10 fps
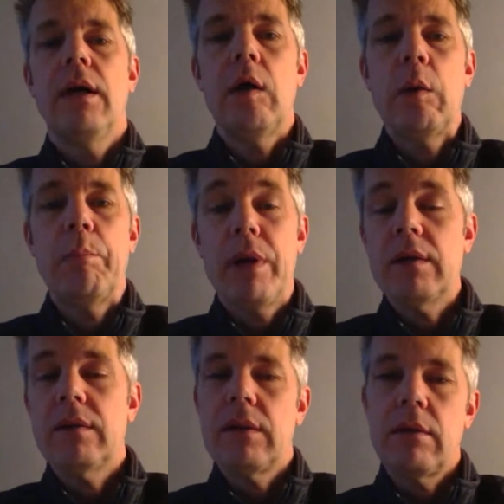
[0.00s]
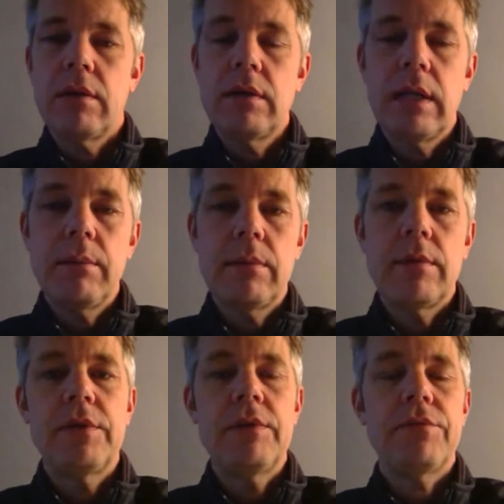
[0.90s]
but there are a number
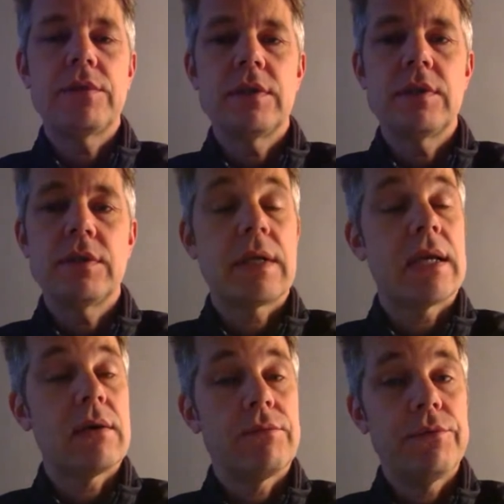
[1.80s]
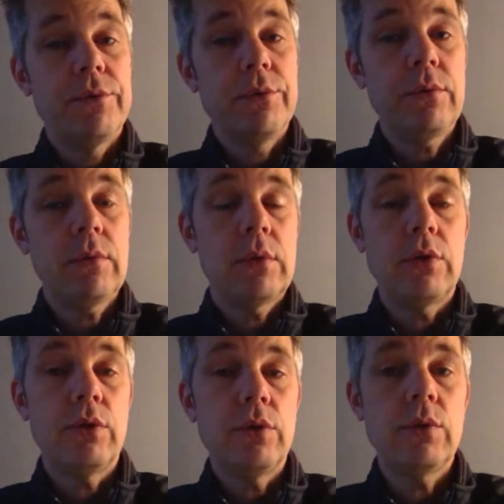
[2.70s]
of differences, like a few
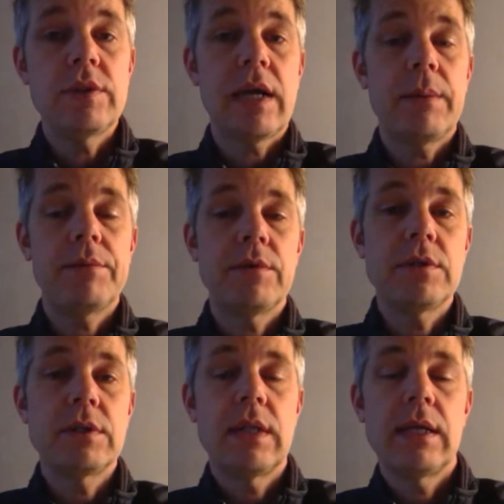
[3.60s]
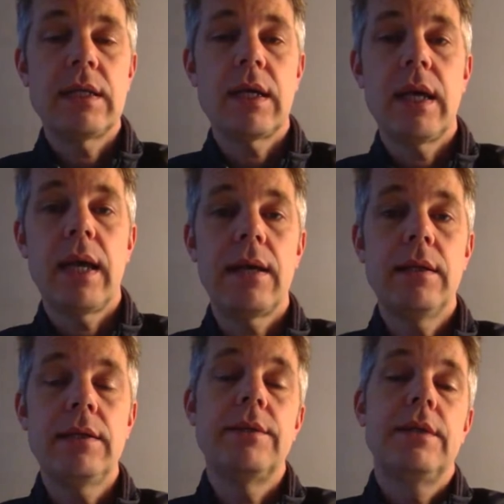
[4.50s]
new chapters that I
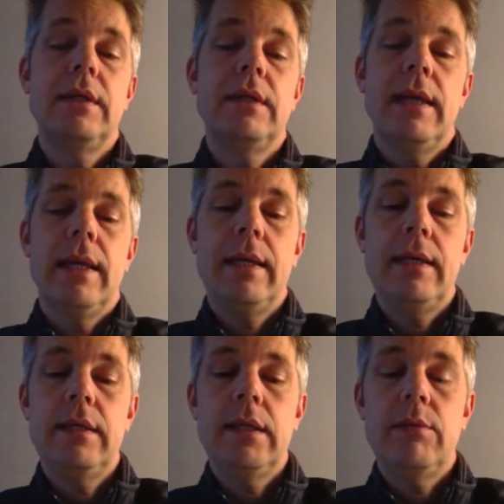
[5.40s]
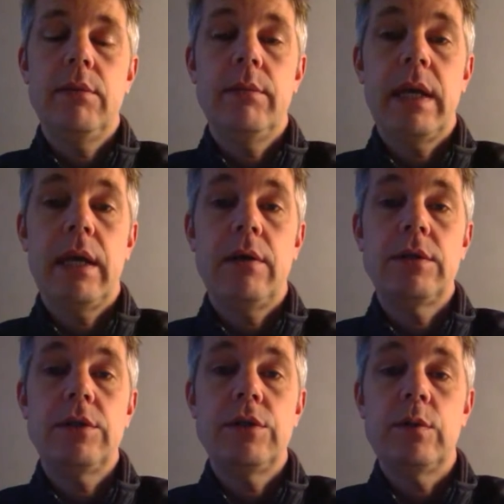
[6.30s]
added. And it will be out
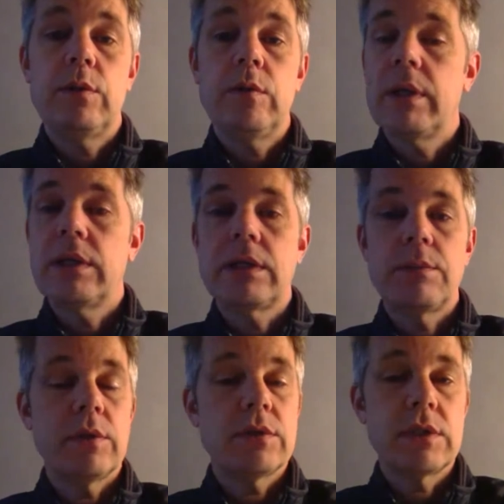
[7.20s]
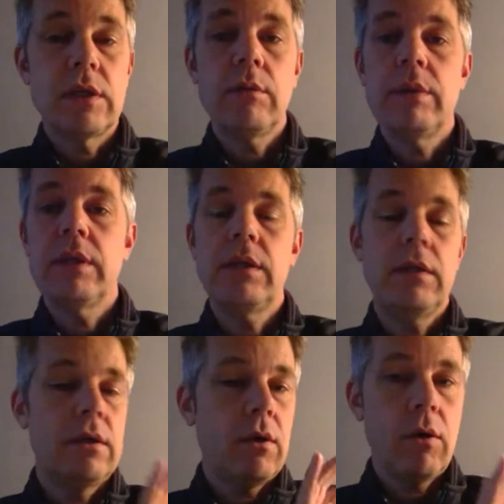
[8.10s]
in June, but it will still be
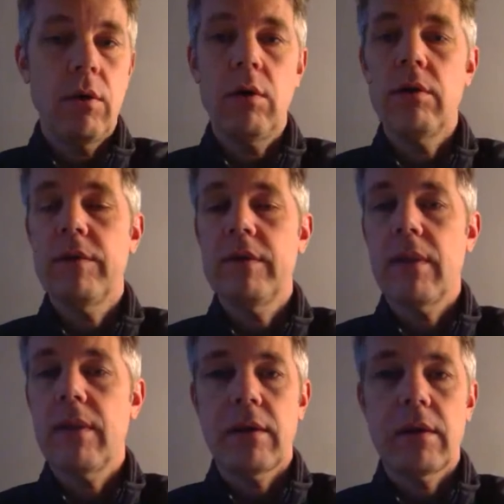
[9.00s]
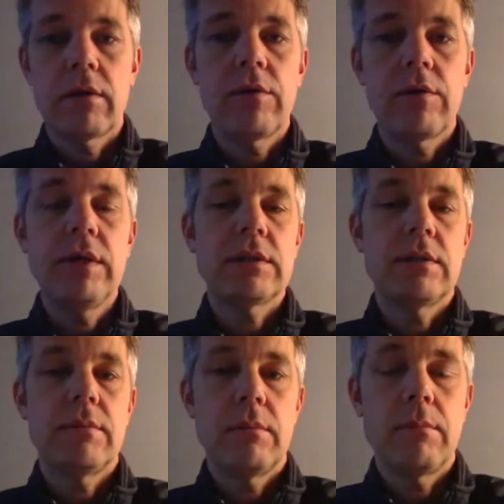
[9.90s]
all of it concrete
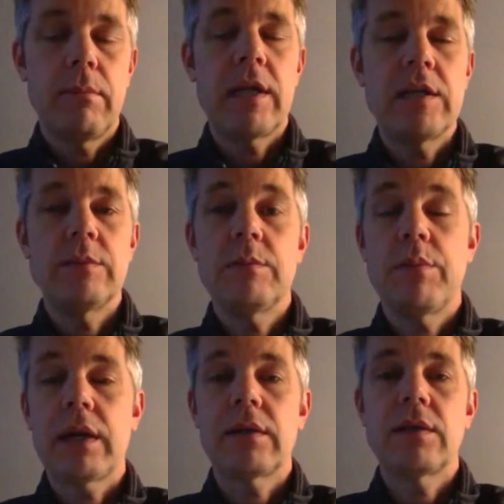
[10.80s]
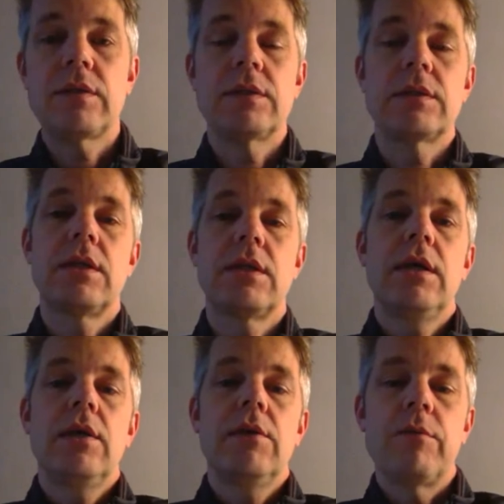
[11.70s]
management practices
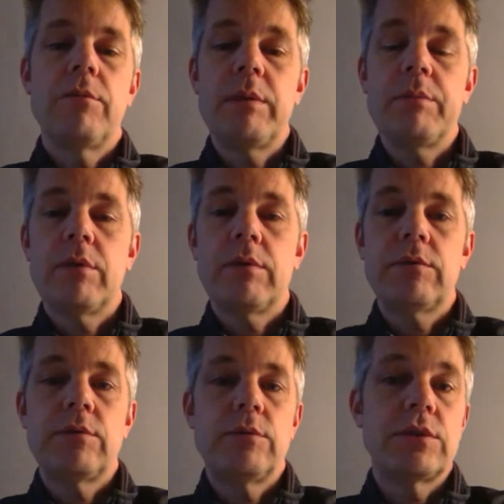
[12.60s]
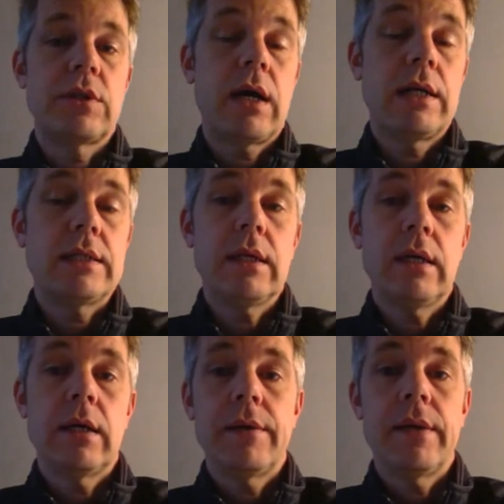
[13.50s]
for people to start
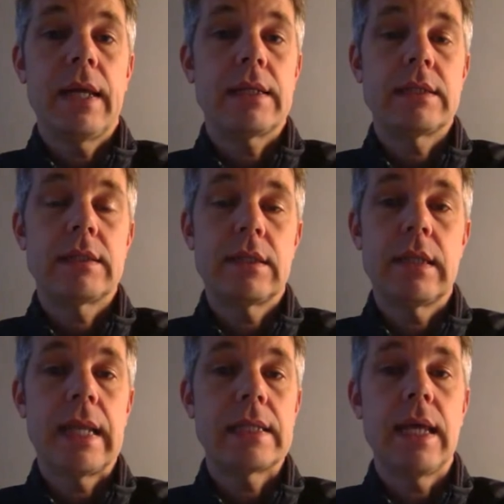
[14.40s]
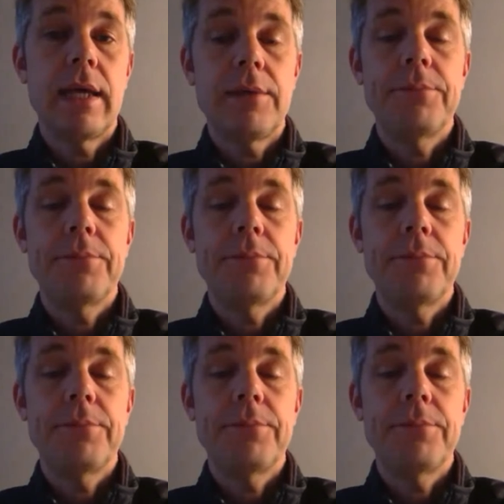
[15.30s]
the next day.